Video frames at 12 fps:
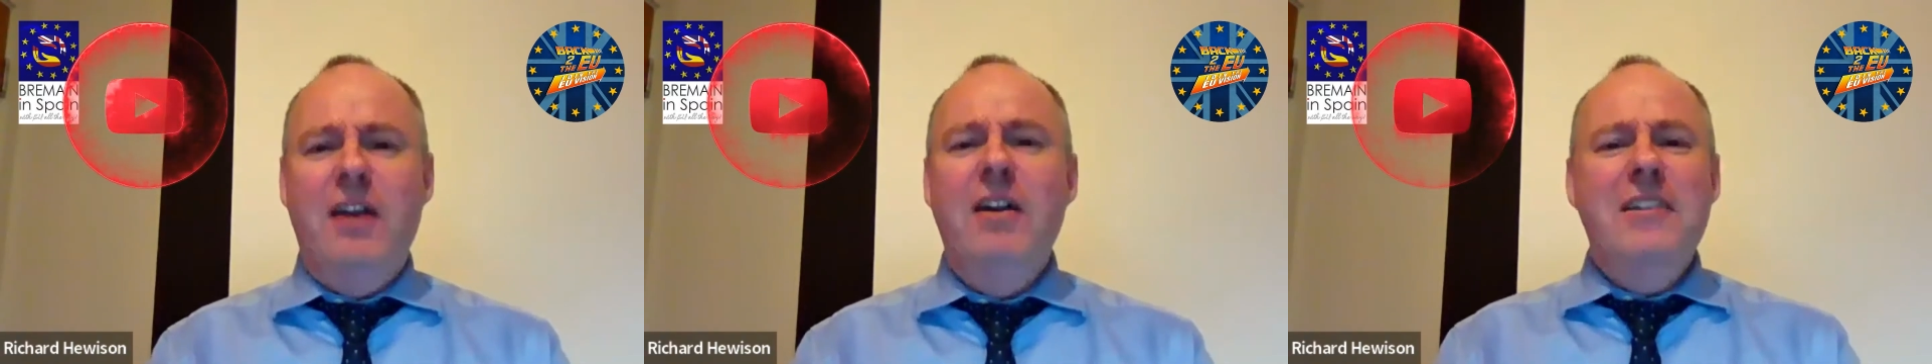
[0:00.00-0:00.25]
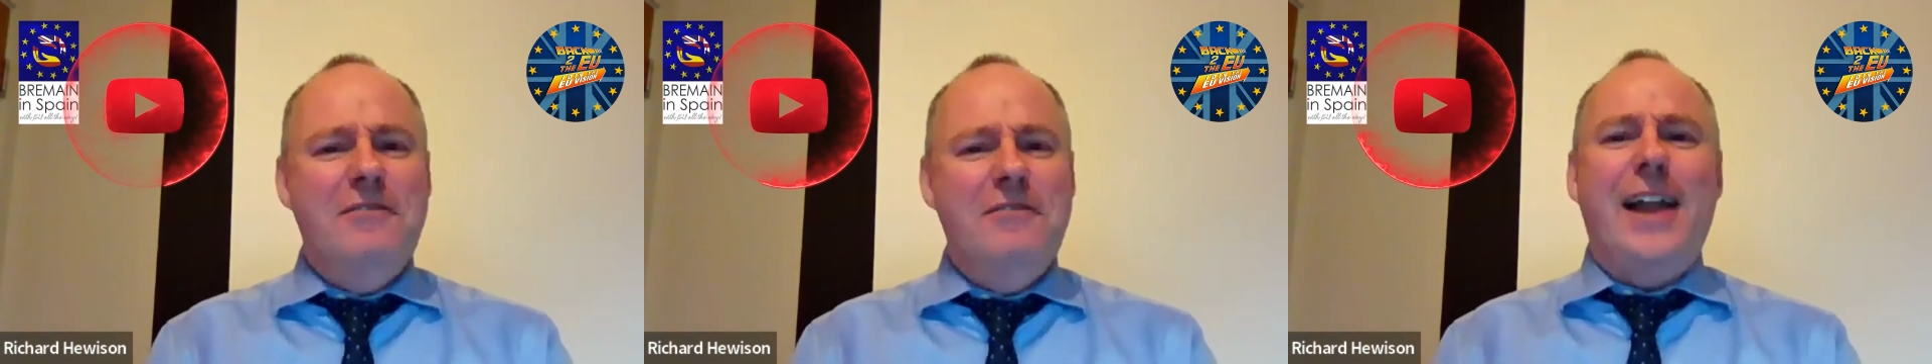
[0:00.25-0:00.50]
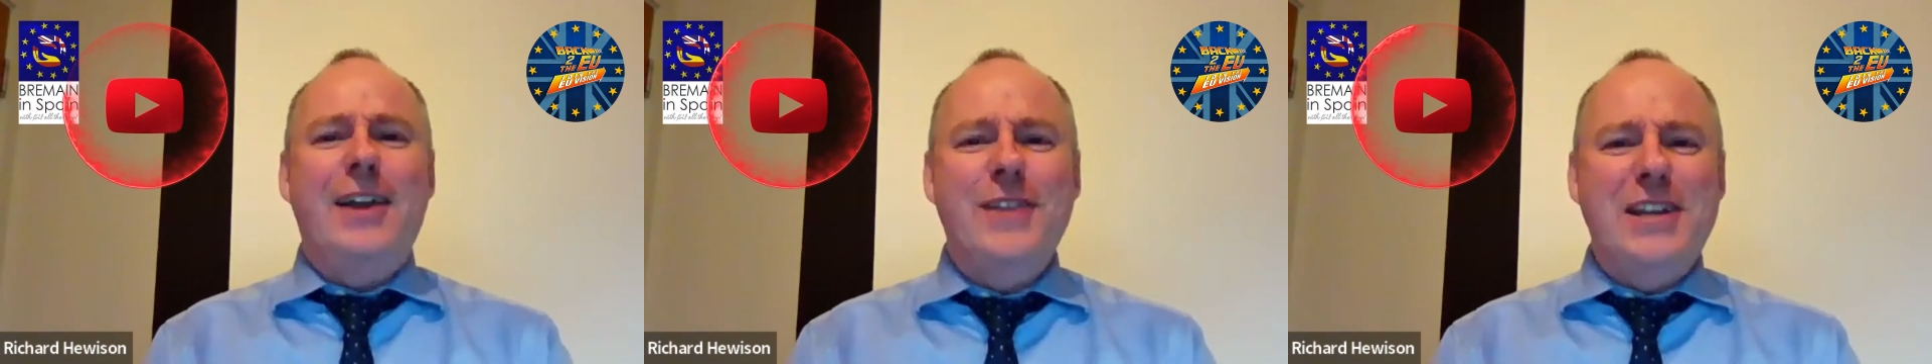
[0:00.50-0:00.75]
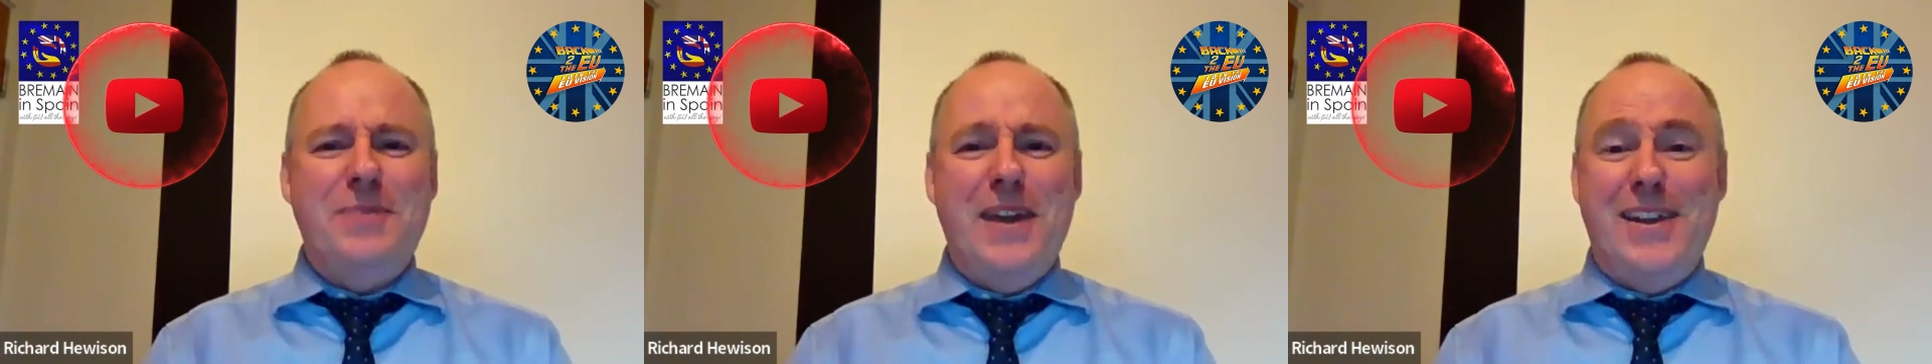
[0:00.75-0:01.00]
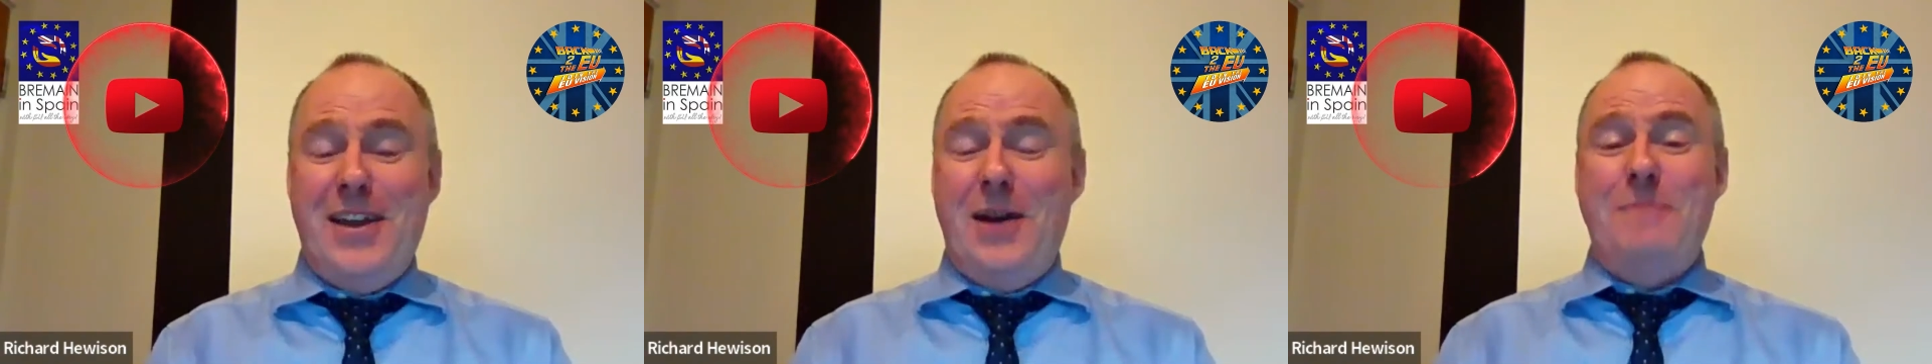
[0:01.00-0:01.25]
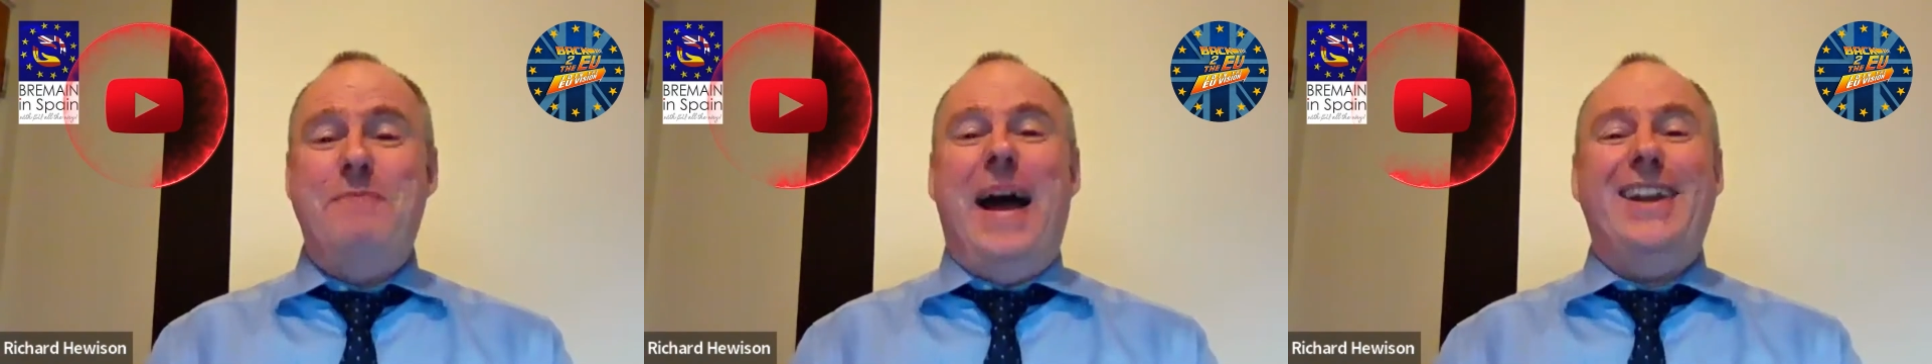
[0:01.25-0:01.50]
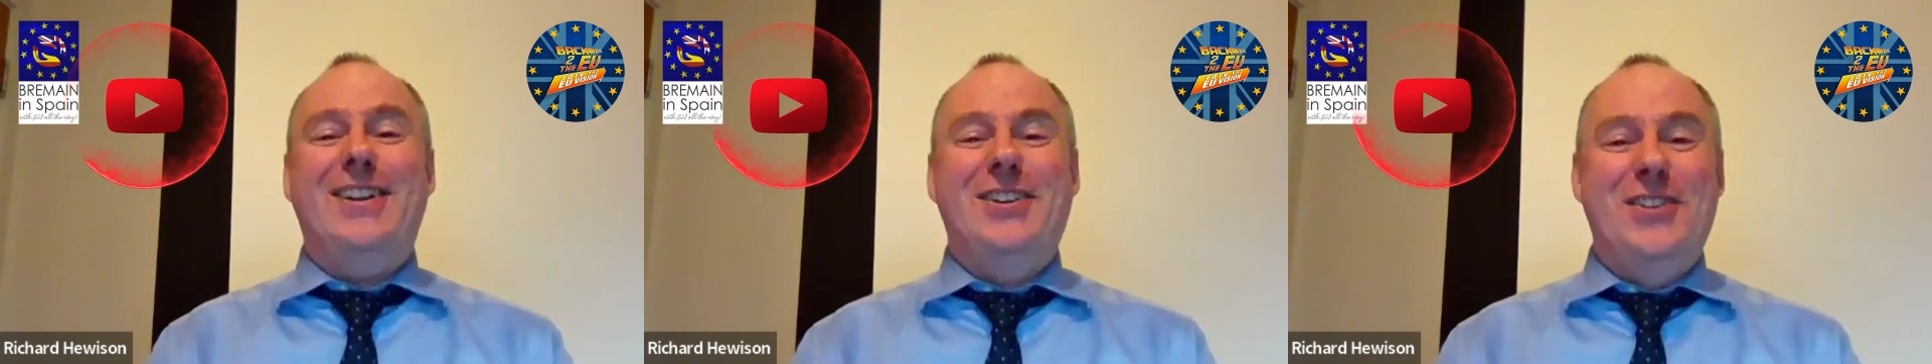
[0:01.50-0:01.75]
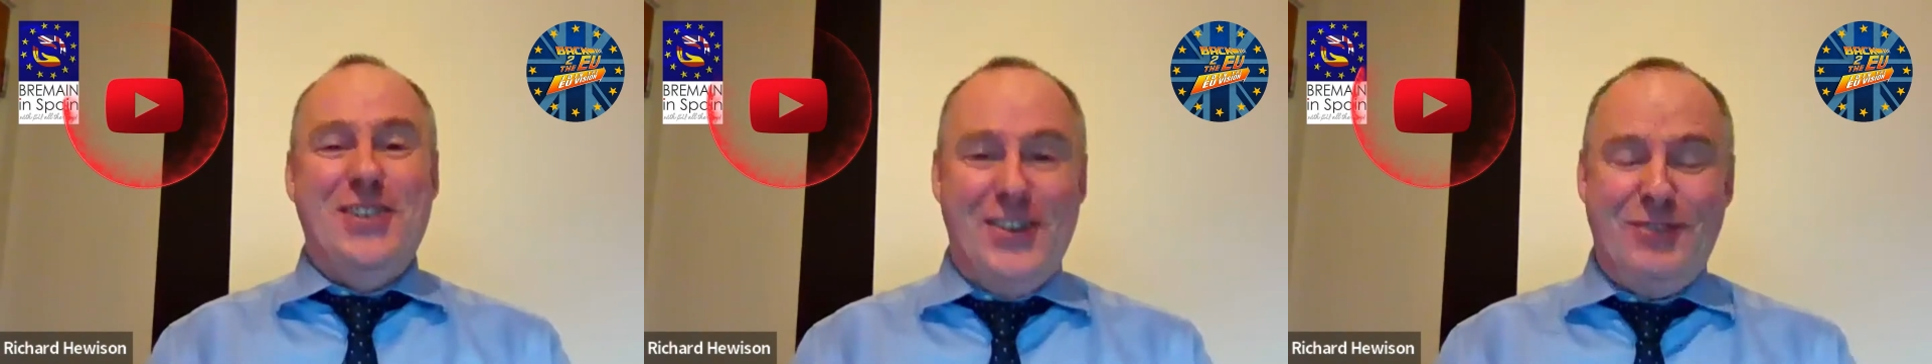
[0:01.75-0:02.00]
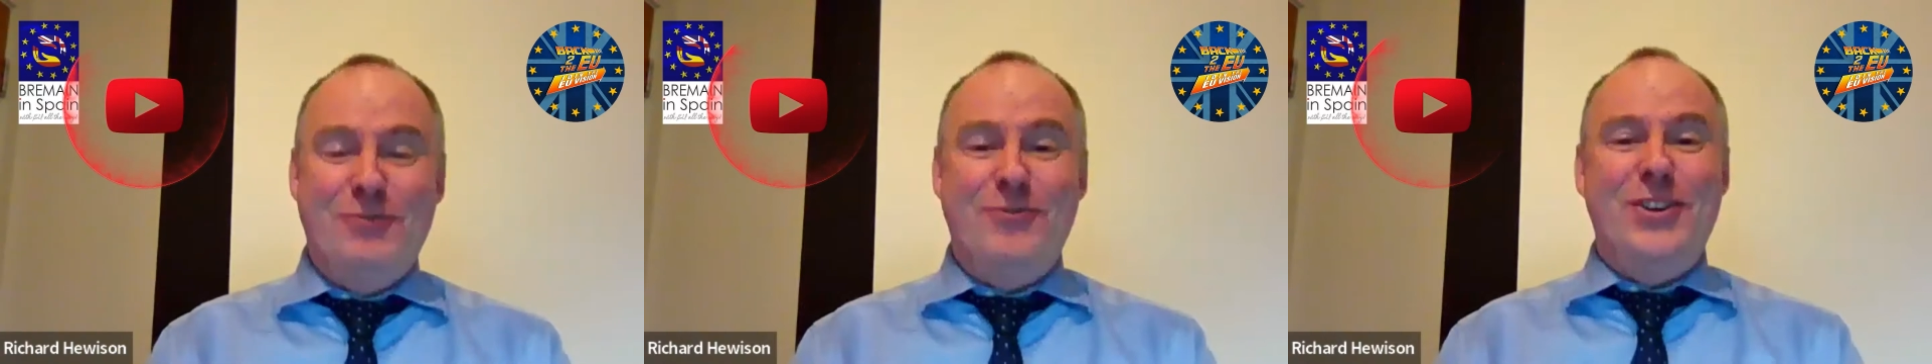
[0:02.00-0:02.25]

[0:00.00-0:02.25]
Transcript: Now, Valerie's been a passionate